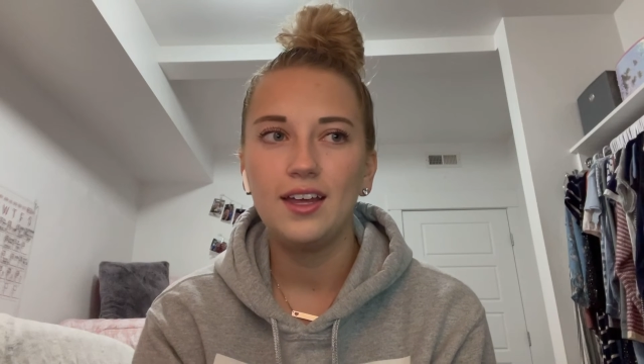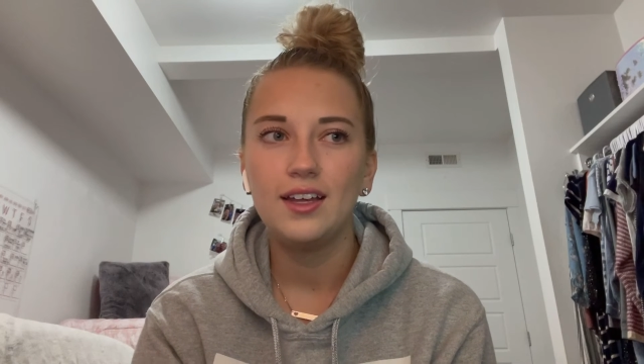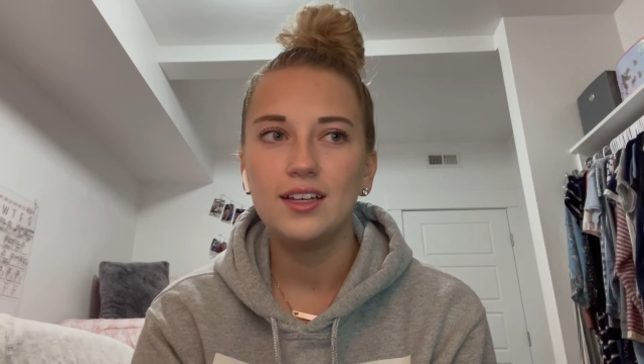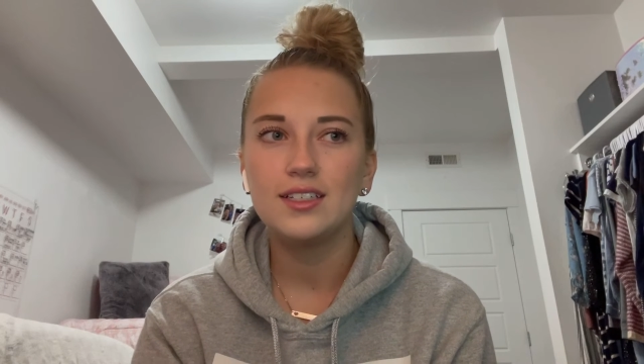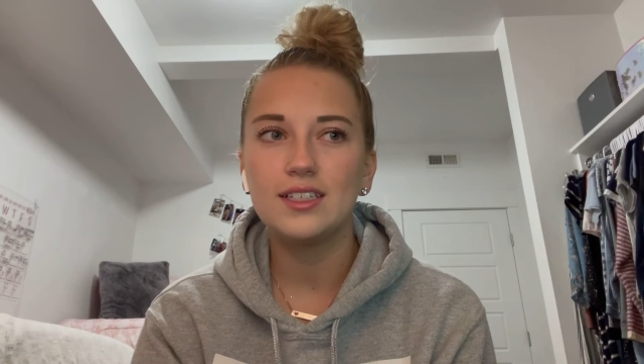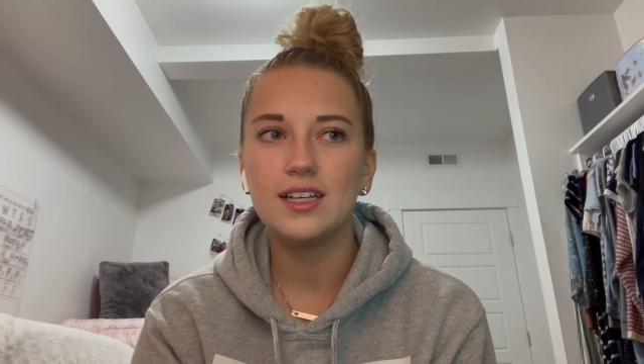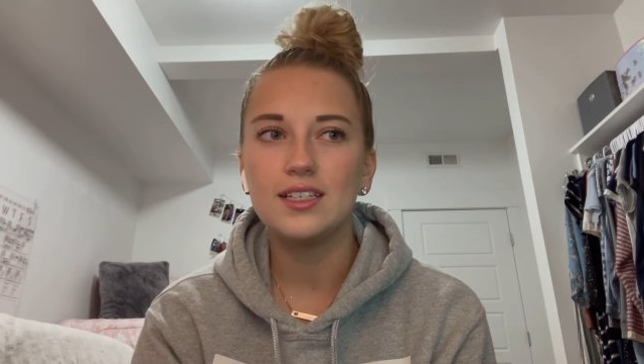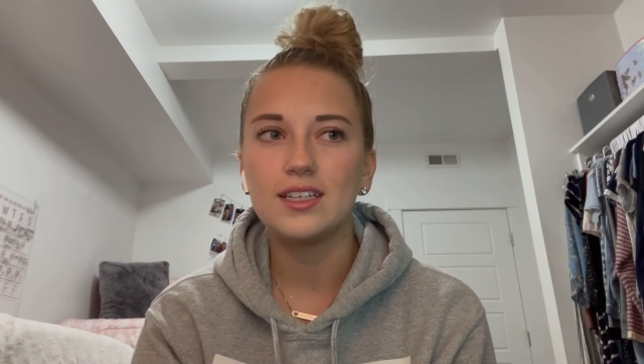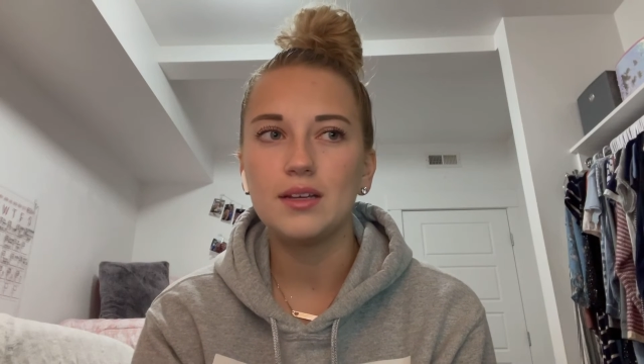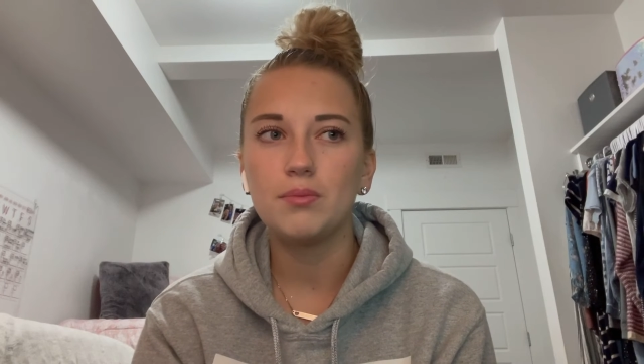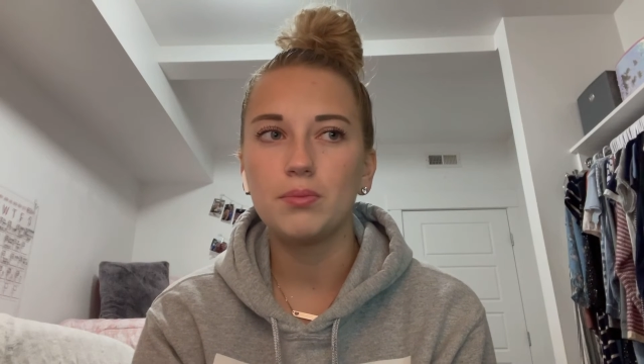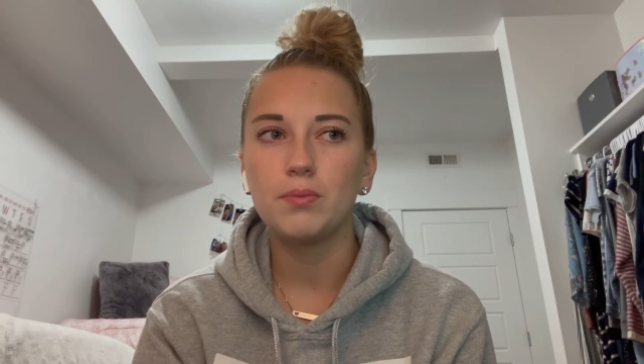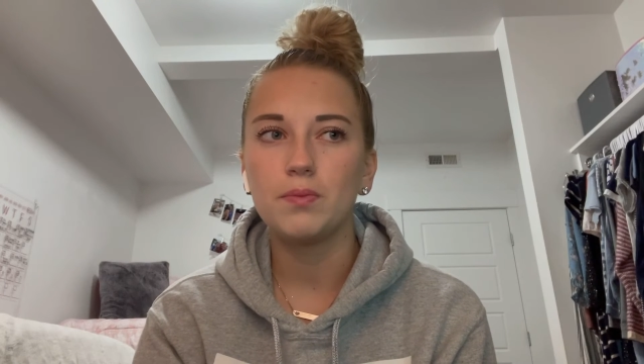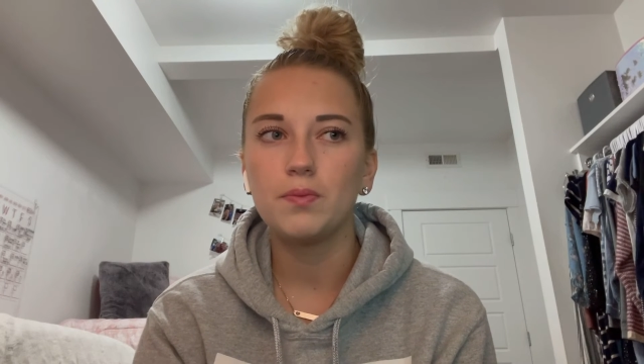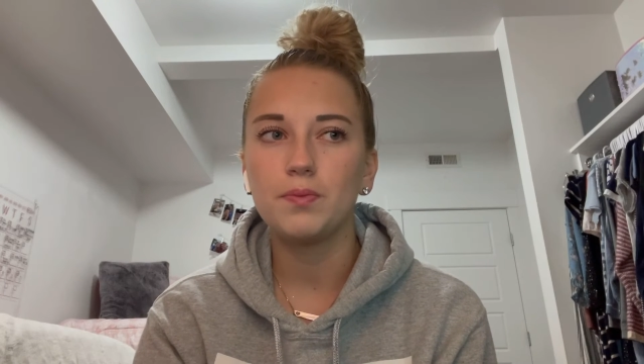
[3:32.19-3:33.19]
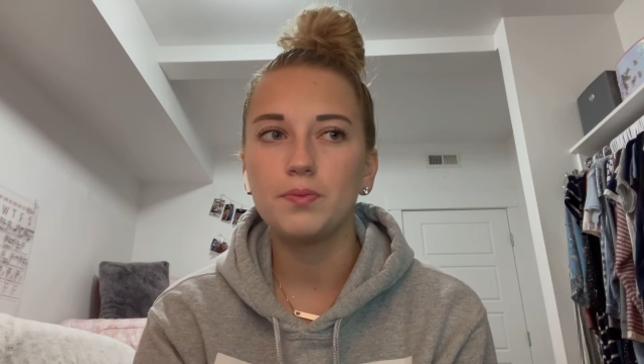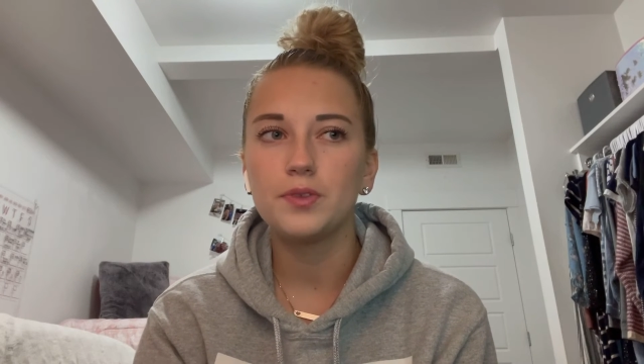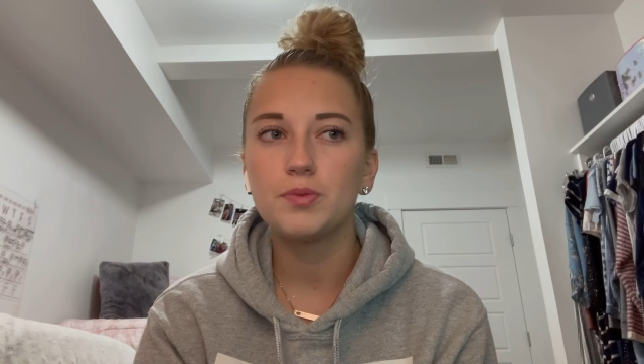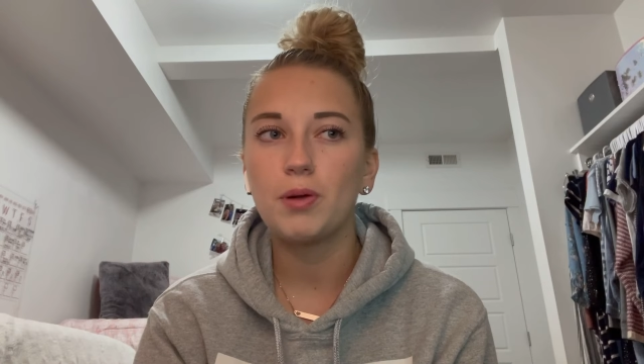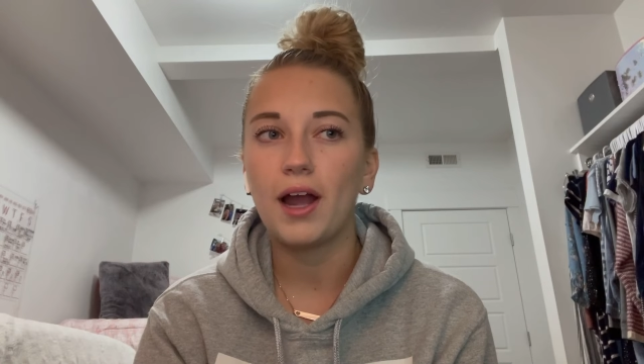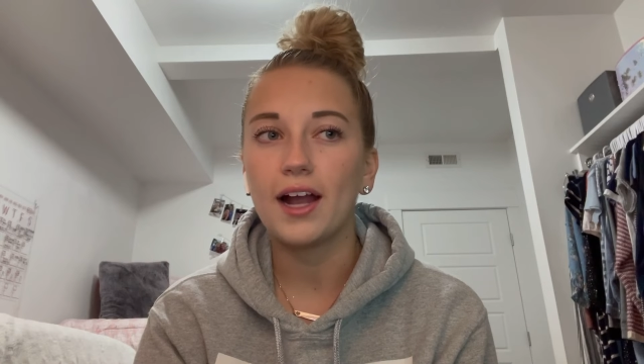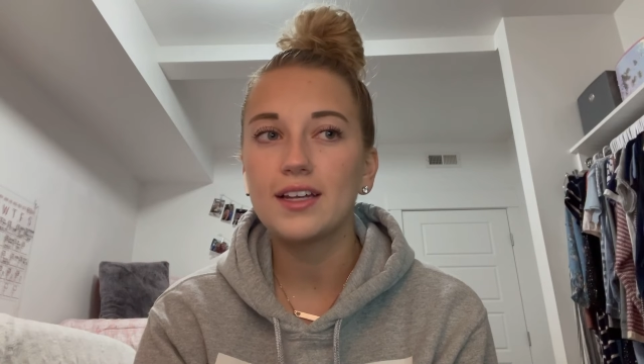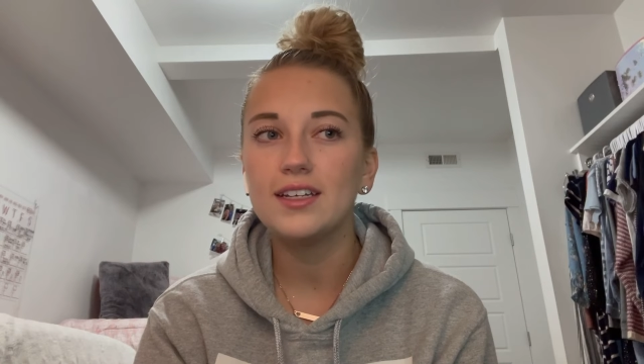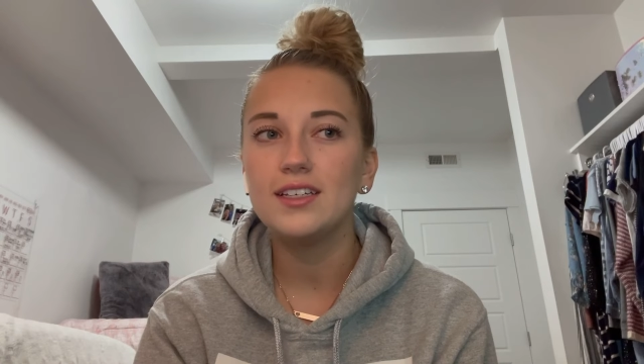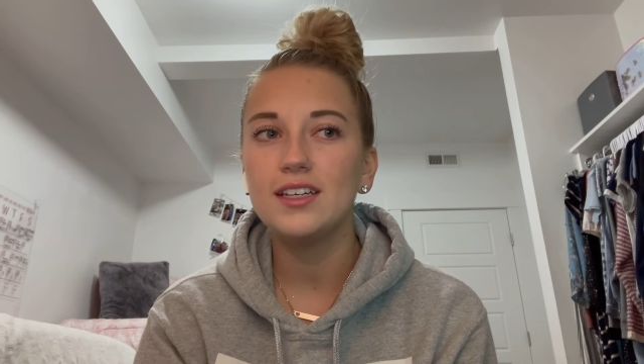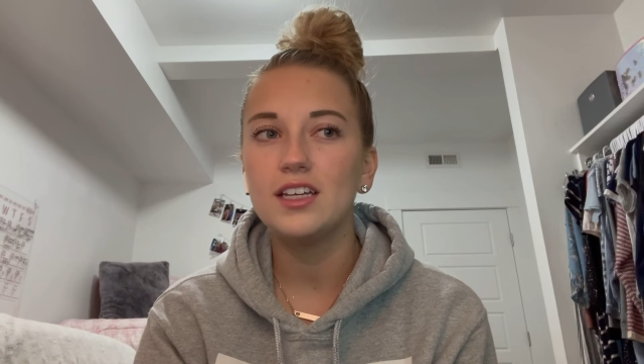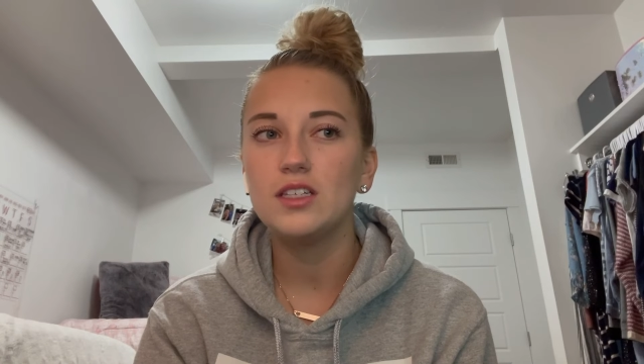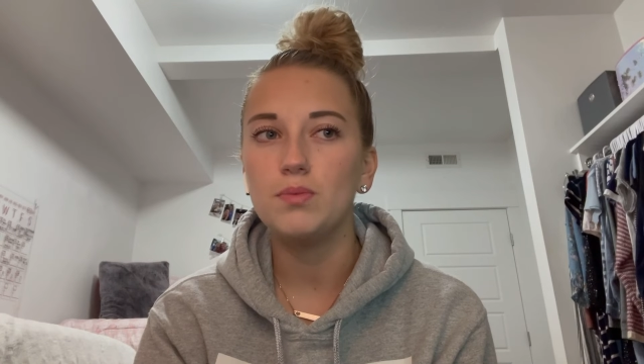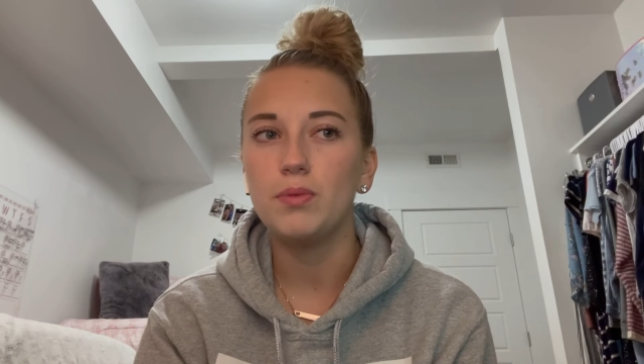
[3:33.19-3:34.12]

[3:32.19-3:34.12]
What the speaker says: since its practice has